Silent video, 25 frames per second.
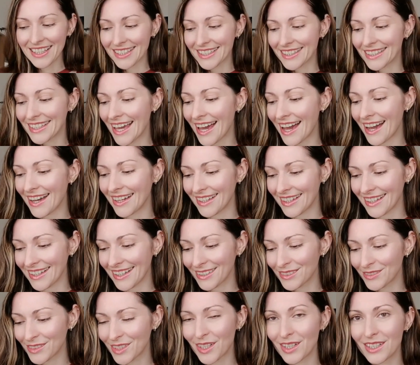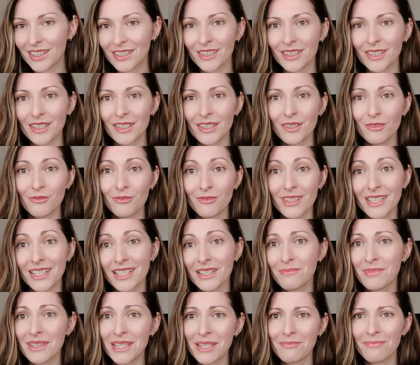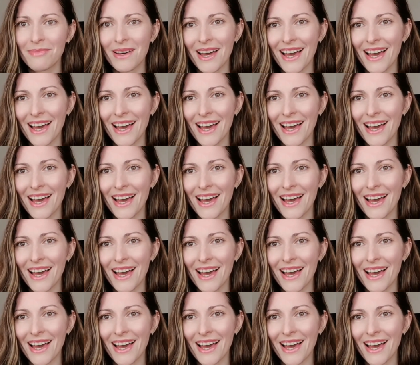Yeah, I've got a really big